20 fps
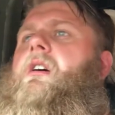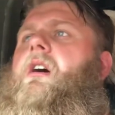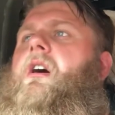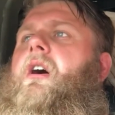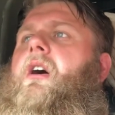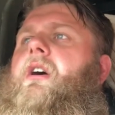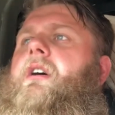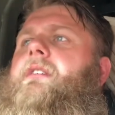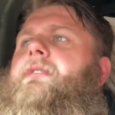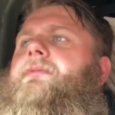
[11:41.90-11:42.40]

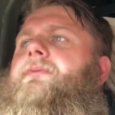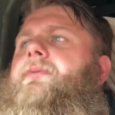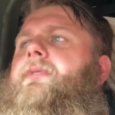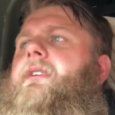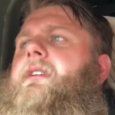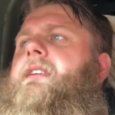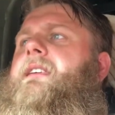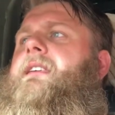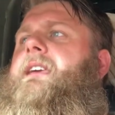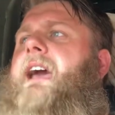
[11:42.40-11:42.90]
I've
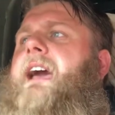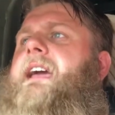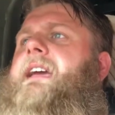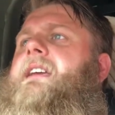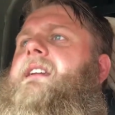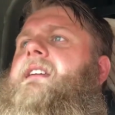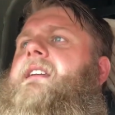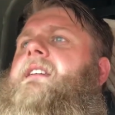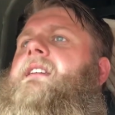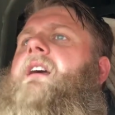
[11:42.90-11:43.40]

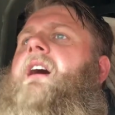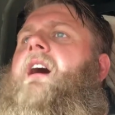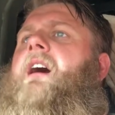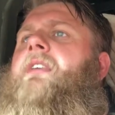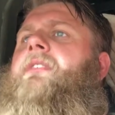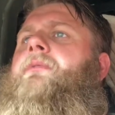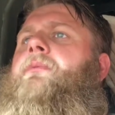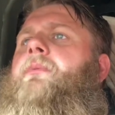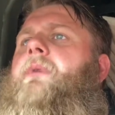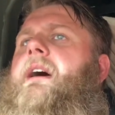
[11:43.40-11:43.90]
gained in
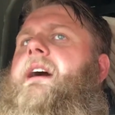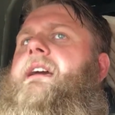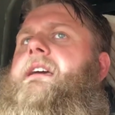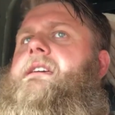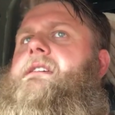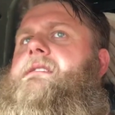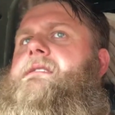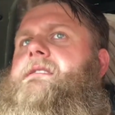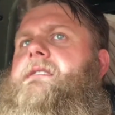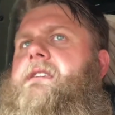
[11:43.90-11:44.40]
other
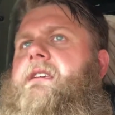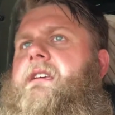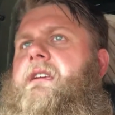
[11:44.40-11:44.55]
ways